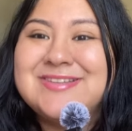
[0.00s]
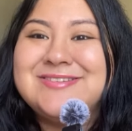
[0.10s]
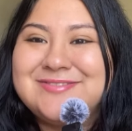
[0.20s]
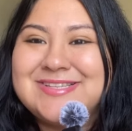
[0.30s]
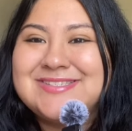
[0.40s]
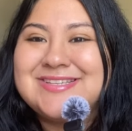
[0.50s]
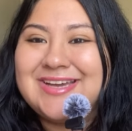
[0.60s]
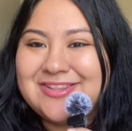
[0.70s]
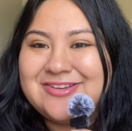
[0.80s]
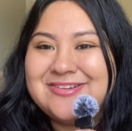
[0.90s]
can do this
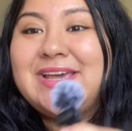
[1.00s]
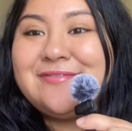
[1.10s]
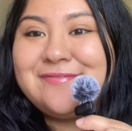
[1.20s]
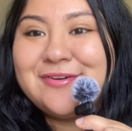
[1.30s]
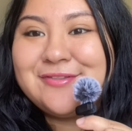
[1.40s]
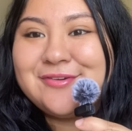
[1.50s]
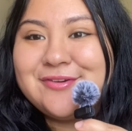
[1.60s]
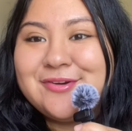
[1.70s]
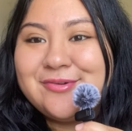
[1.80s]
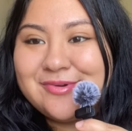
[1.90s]
together and
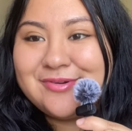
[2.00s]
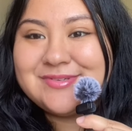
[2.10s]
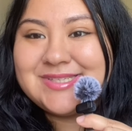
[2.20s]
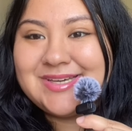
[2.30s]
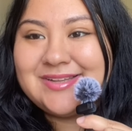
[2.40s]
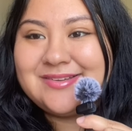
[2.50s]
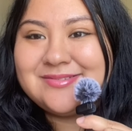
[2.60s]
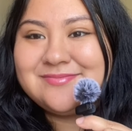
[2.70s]
further grow together.